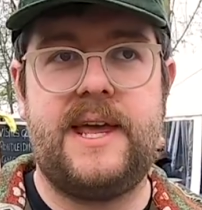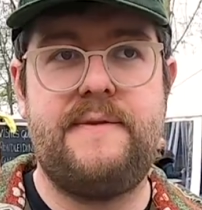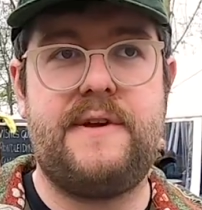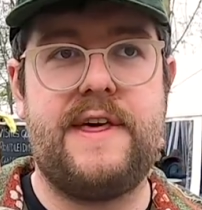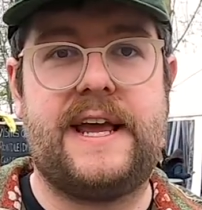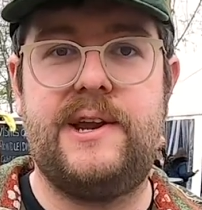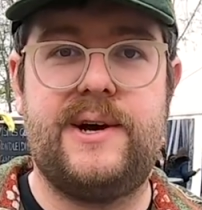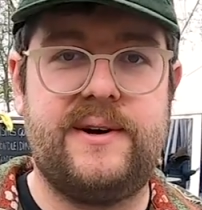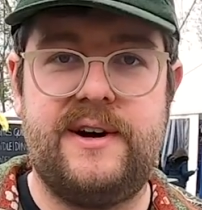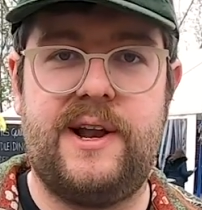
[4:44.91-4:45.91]
if you think you
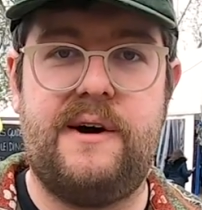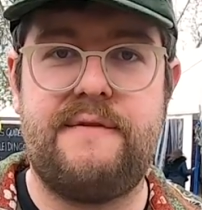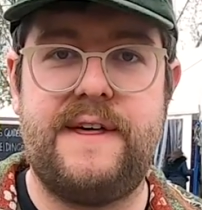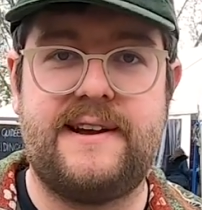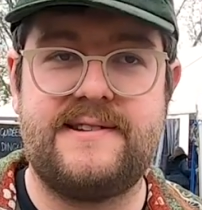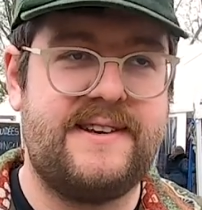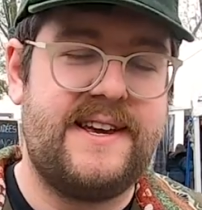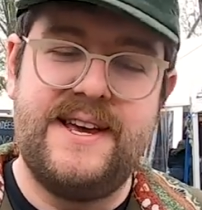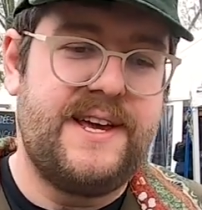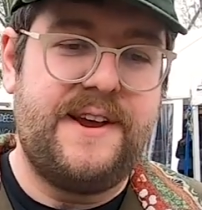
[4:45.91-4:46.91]
know a lot of things,
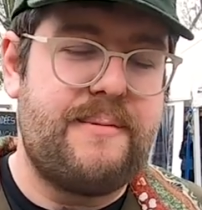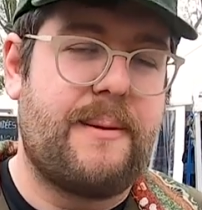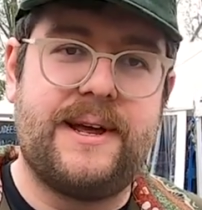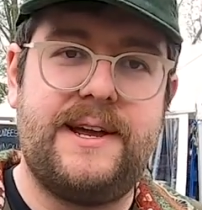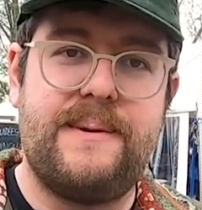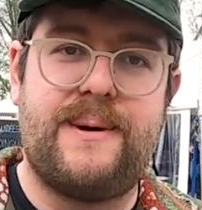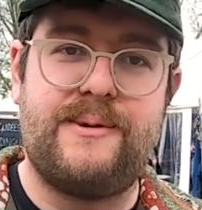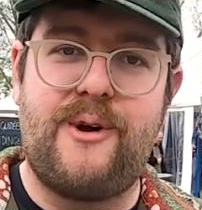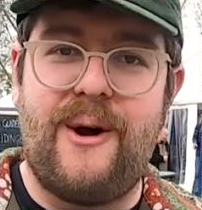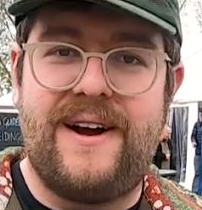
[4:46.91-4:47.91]
probably
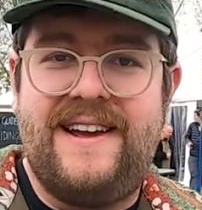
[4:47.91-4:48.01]
probably wrong.